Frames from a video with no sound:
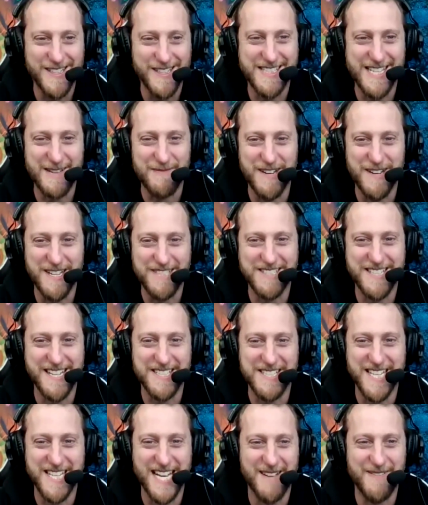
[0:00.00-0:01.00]
once that
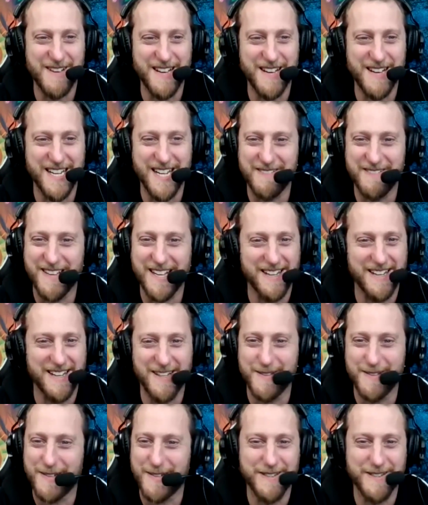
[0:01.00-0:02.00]
mustache came in, I'm
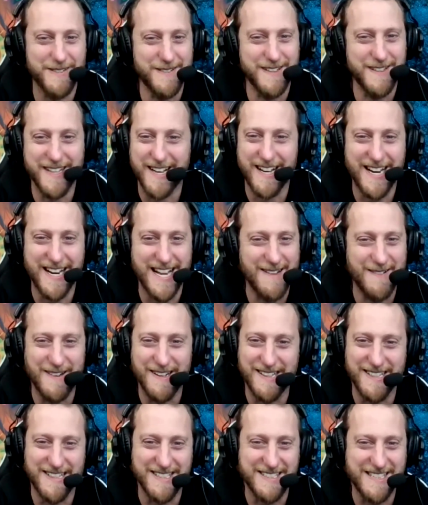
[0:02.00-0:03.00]
like, oh, dude, gotta get
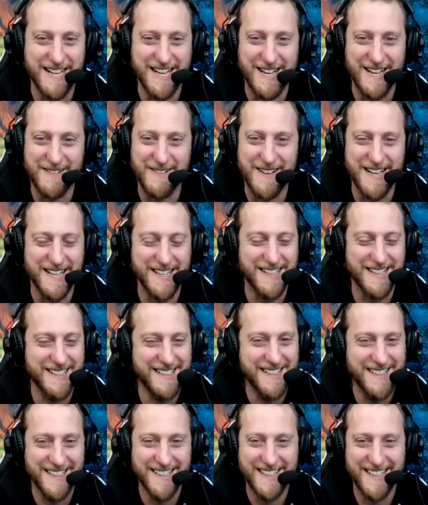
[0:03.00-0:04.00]
rid of this guy,
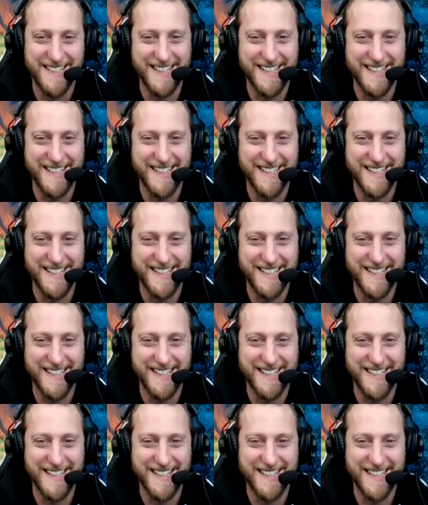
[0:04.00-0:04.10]
man.